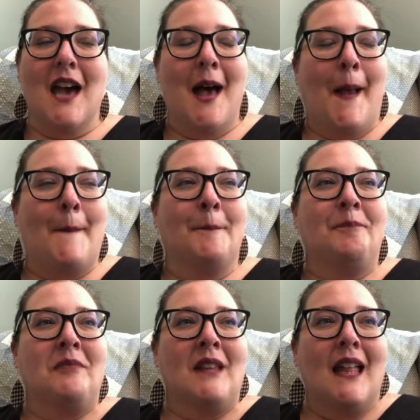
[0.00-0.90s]
um,
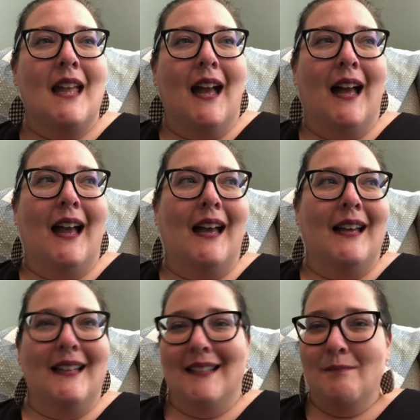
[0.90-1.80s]
uh,
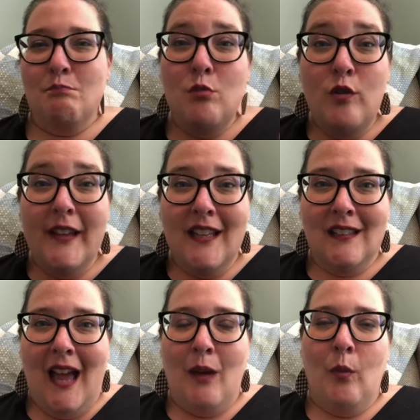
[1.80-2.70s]
moving a
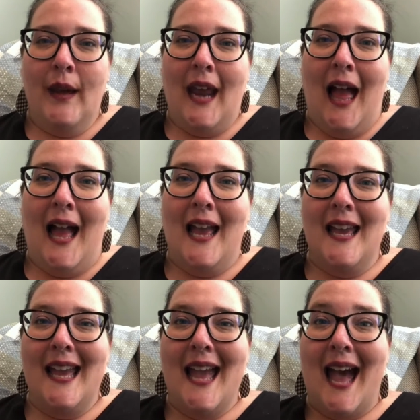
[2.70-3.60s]
lot when
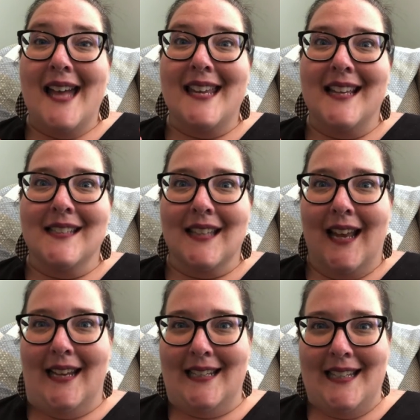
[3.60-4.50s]
I had
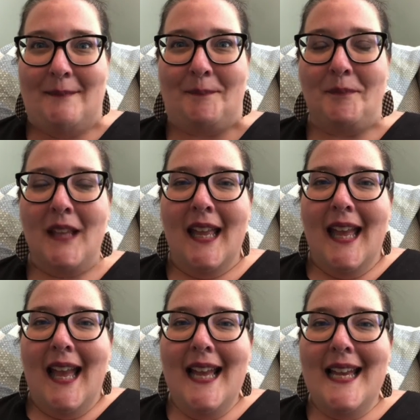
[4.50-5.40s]
anxiety.
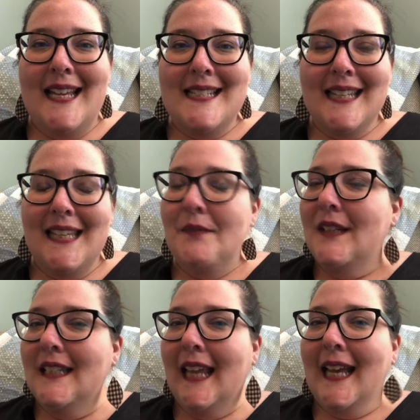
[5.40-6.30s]
And
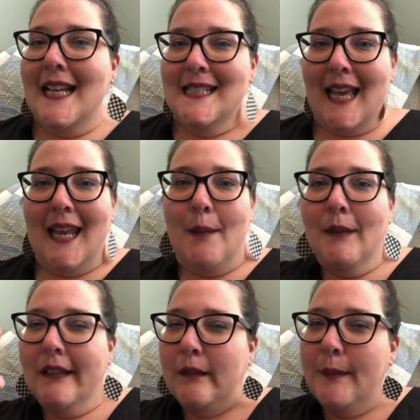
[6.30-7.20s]
even like I said, I'm a
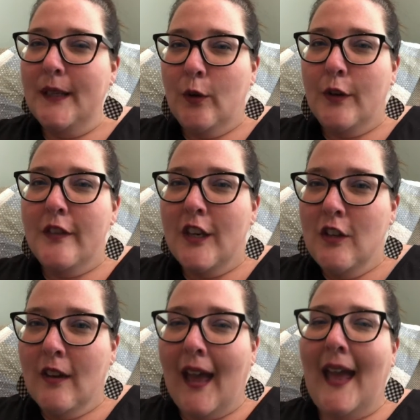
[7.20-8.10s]
little bit older than you
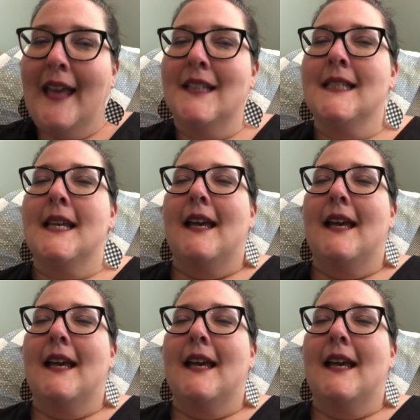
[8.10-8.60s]
guys